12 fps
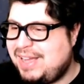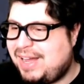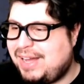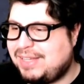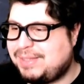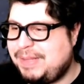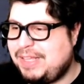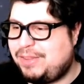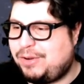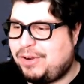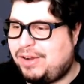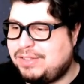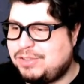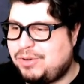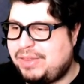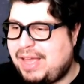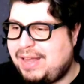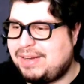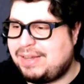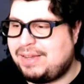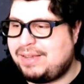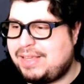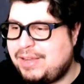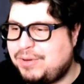Some of the other cons are that
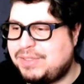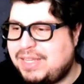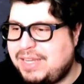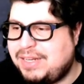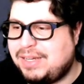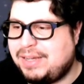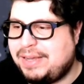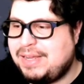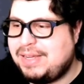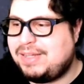Giratina